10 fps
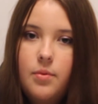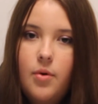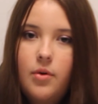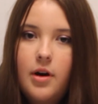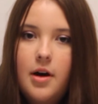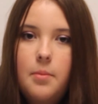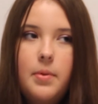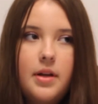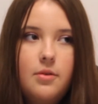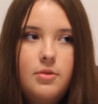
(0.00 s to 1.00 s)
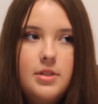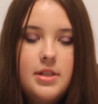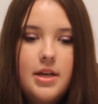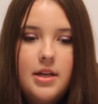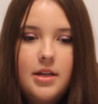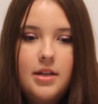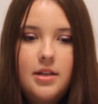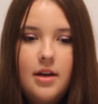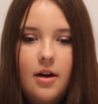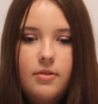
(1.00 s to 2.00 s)
woke up, and it was like,
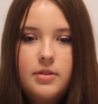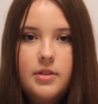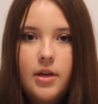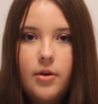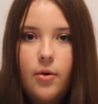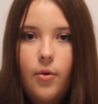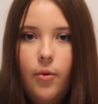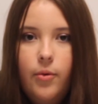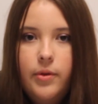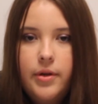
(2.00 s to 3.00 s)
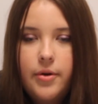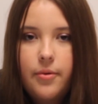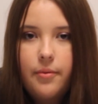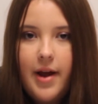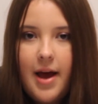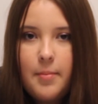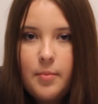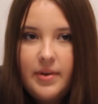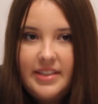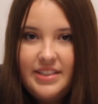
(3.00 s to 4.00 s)
I was like, holy crap,
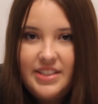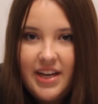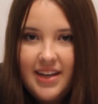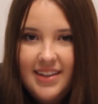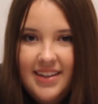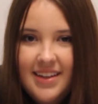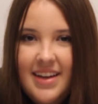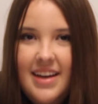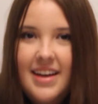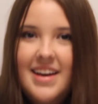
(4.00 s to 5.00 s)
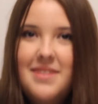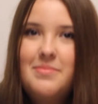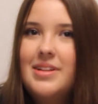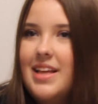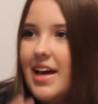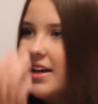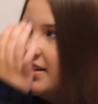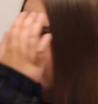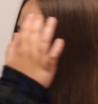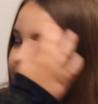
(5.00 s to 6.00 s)
am I dead? But like
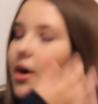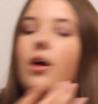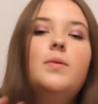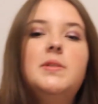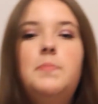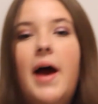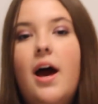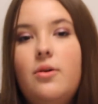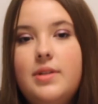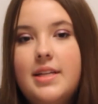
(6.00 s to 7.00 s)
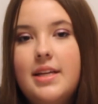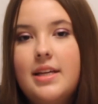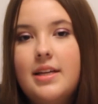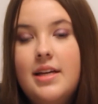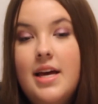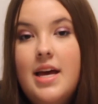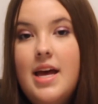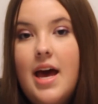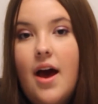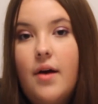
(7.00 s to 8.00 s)
my heart was pounding.
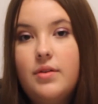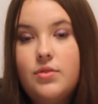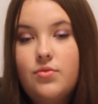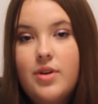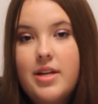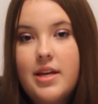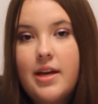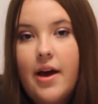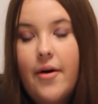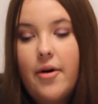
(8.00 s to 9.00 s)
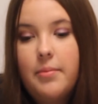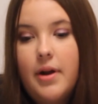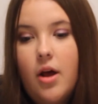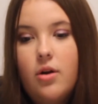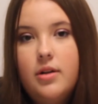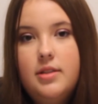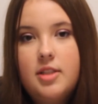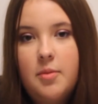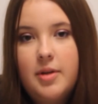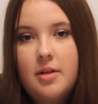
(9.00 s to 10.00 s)
I was freaking out, but I heard
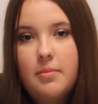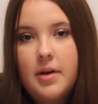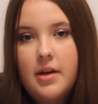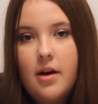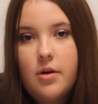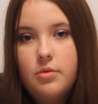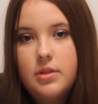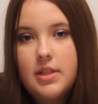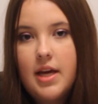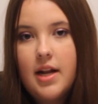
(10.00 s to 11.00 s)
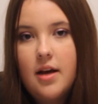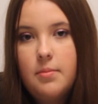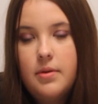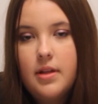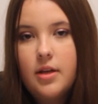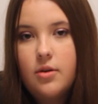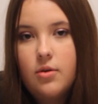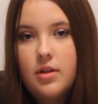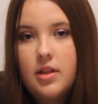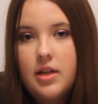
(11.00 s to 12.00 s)
someone in my house get up and like
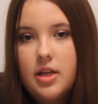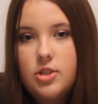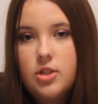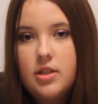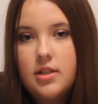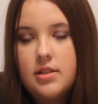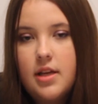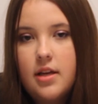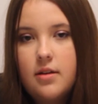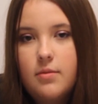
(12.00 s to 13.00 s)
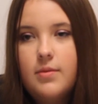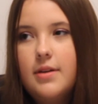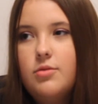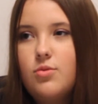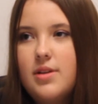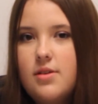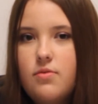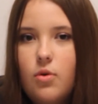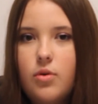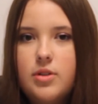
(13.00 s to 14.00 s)
go to the kitchen, because like we have squeaky
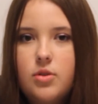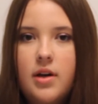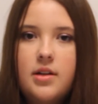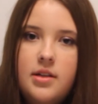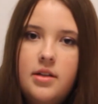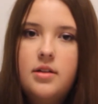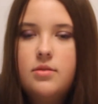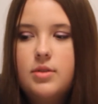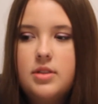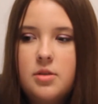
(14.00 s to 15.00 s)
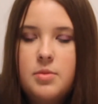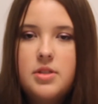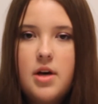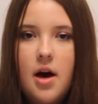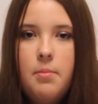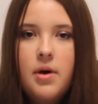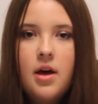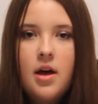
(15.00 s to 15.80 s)
floors, so I could hear when someone's up.